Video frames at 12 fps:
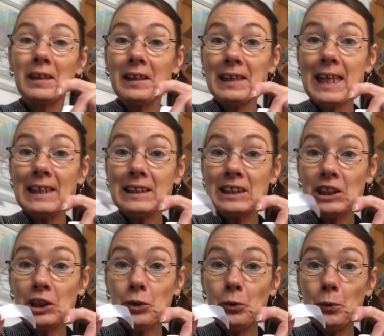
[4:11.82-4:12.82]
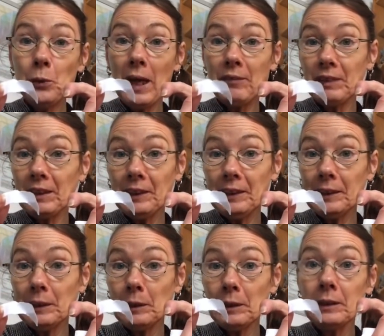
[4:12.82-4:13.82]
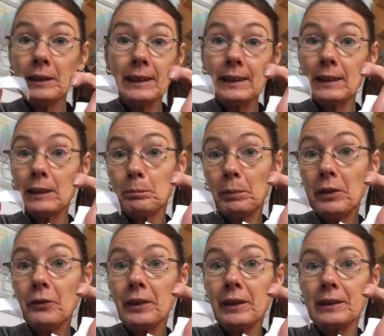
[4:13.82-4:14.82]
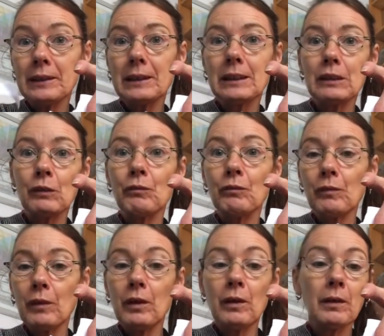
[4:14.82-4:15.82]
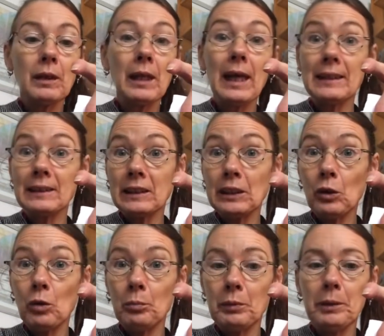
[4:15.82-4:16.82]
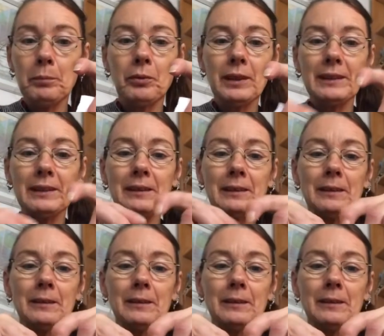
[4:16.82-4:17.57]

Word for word: That's you having a little experience as the omnipresent.